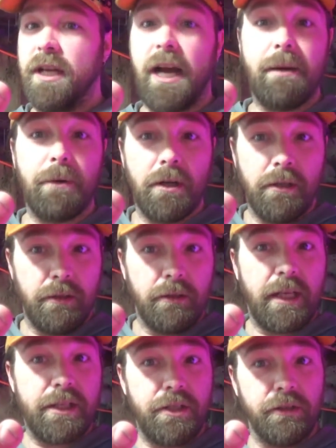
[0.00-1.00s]
timer,
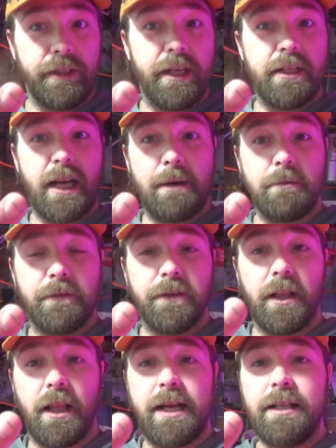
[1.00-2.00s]
because you'll need a timer for
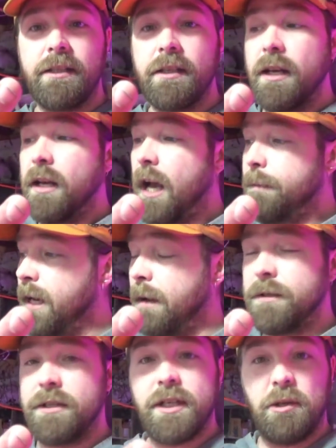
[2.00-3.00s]
the lights. I mean,
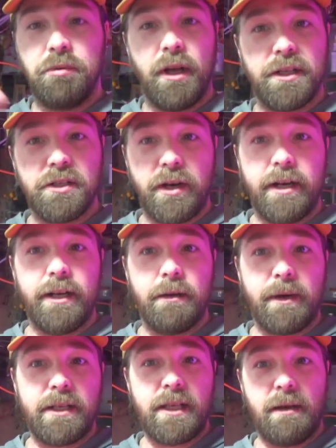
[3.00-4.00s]
I'm just going to plug straight into
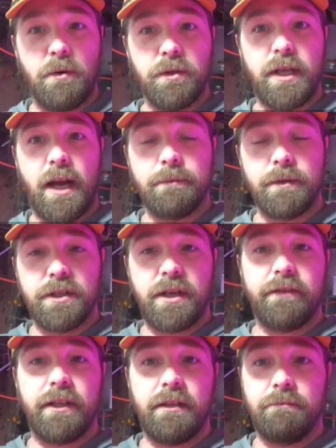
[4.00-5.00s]
my same old timer as
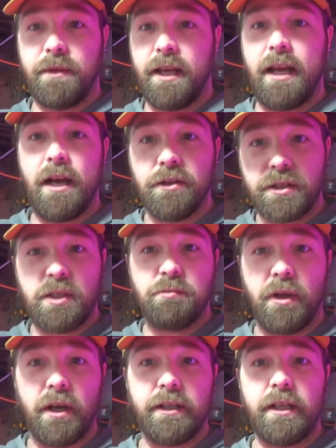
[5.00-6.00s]
everything else is
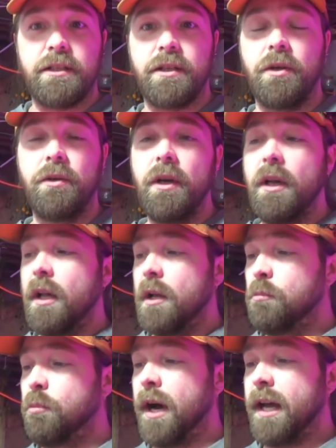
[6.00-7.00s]
plugged into.
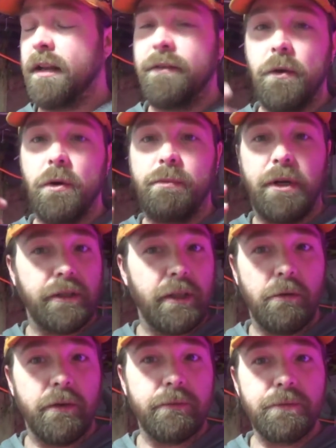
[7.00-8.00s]
But if you were
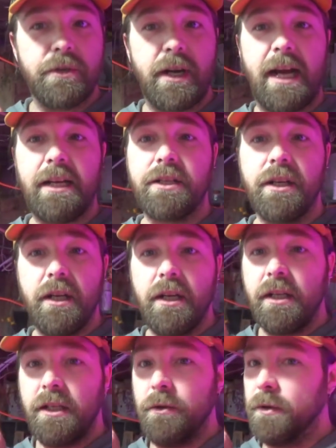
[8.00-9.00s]
building one from scratch,
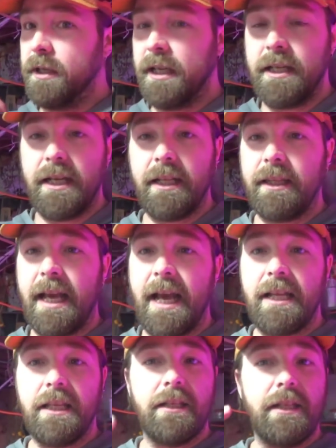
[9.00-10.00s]
you would need to get
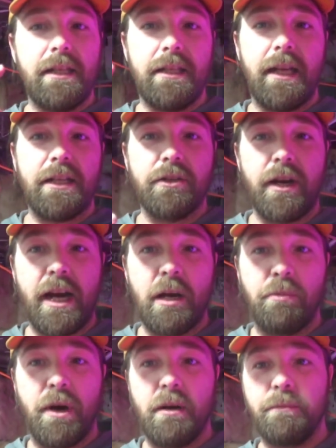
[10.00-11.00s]
that. You'd need to get your
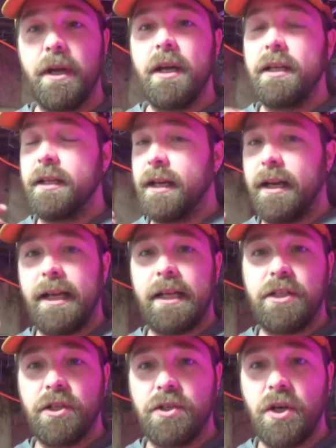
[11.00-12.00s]
air pump. You got to
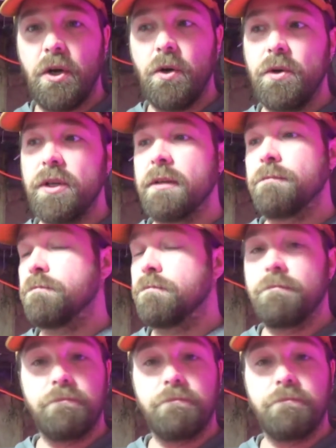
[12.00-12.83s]
get your toe, are